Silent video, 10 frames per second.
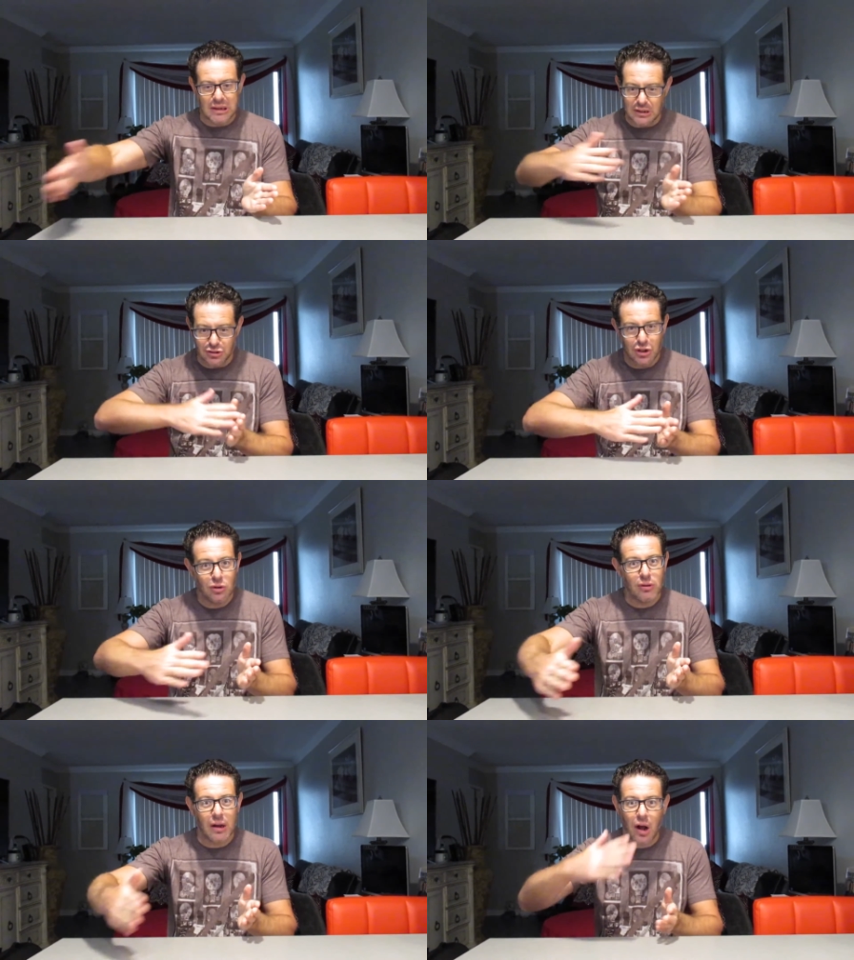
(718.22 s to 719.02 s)

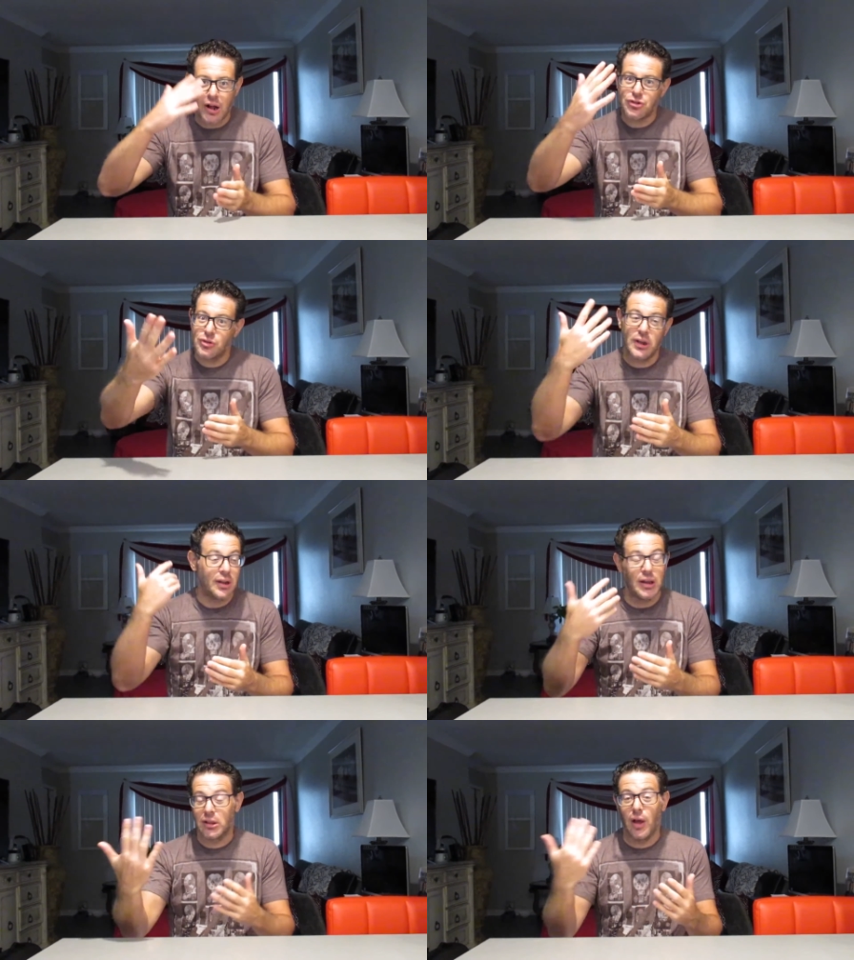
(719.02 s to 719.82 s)
continue that hot streak,
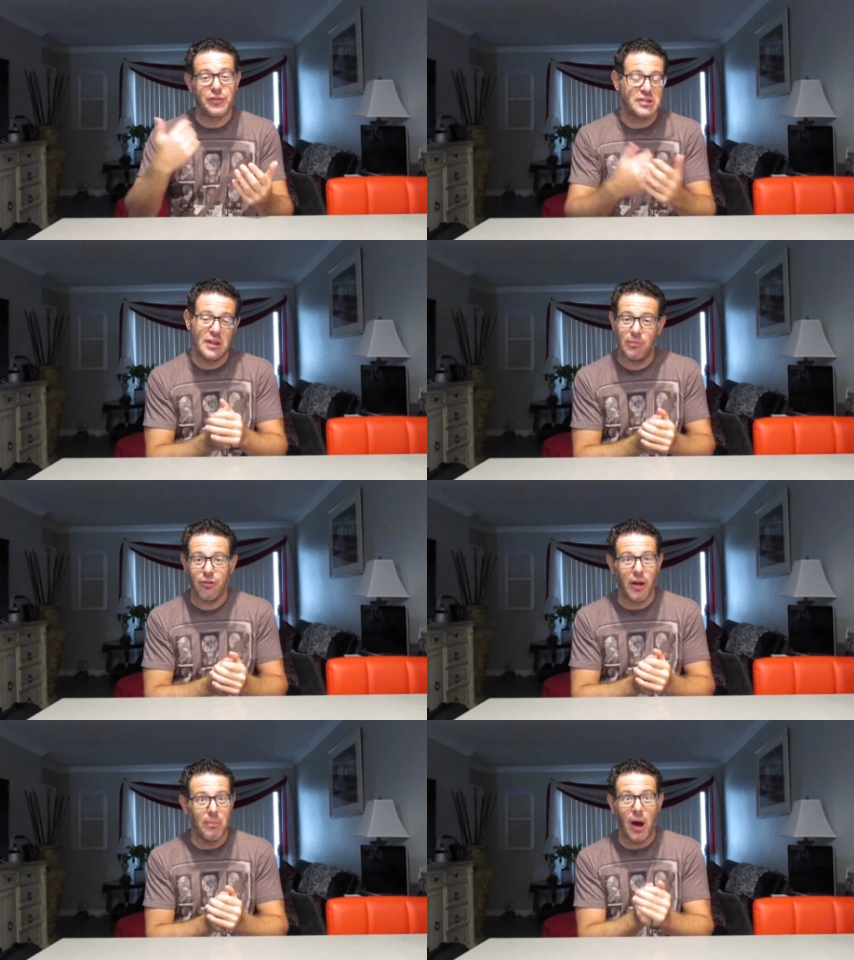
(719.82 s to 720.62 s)
and I'd love to see him fight